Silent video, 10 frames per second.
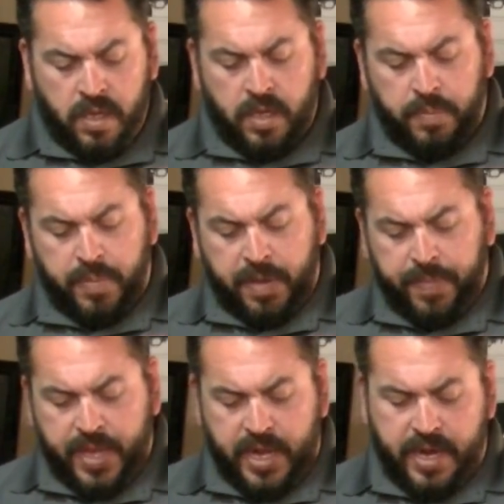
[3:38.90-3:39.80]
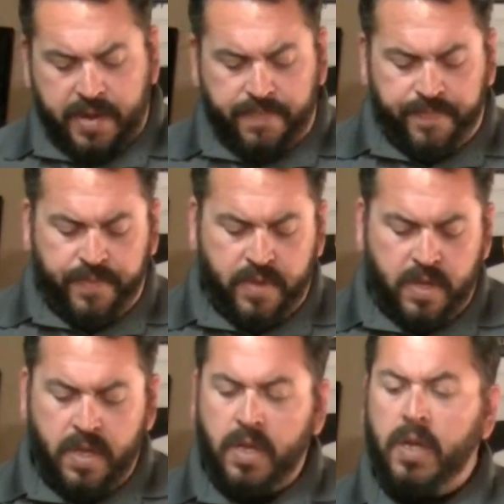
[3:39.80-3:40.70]
Just pop that out.
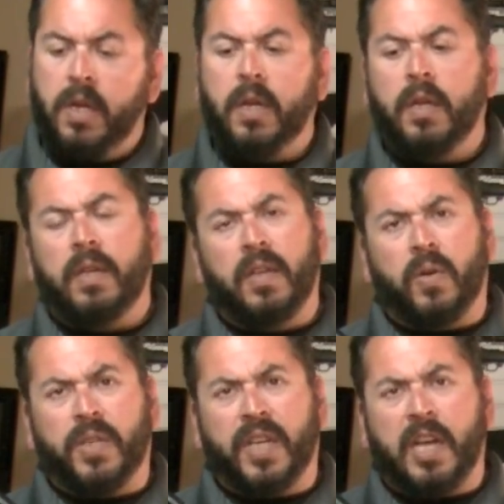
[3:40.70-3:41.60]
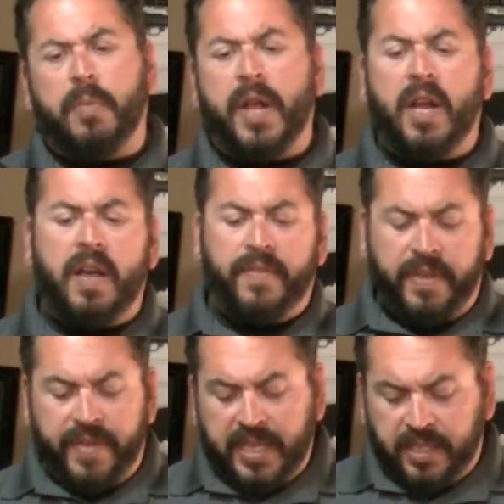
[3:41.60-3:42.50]
Lower's going to come right off. You
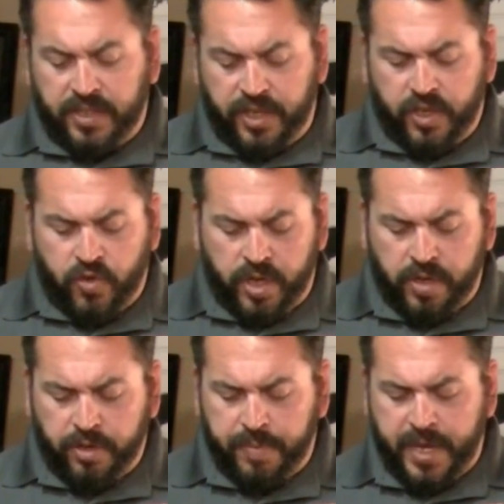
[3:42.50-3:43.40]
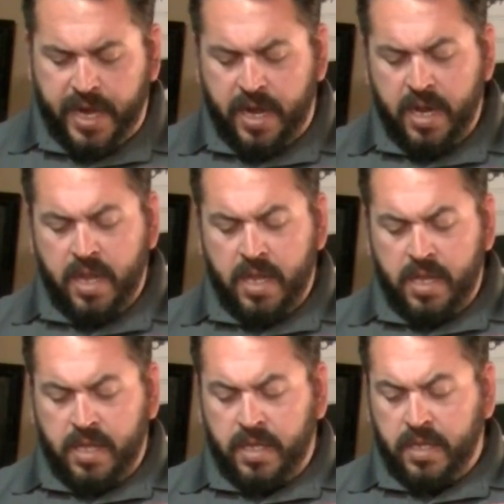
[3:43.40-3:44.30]
have access to your trigger group there.
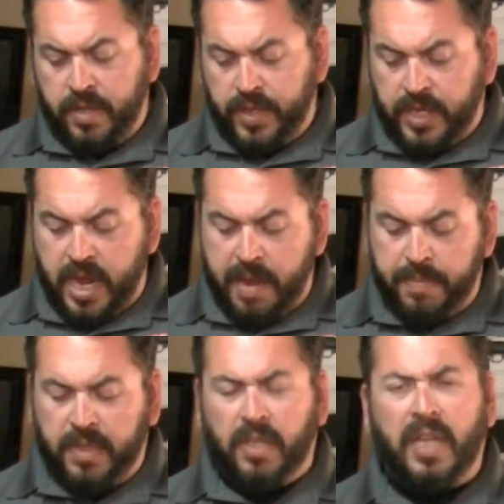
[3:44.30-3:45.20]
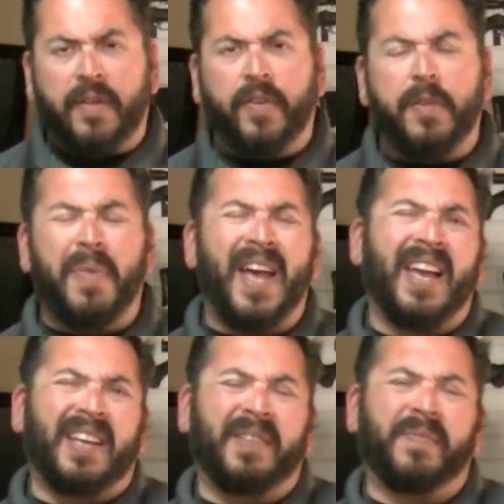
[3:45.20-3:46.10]
On the top, there's a little lever in the
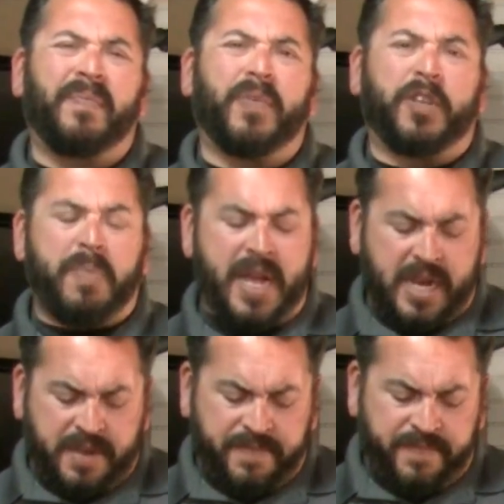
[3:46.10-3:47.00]
back. Push back.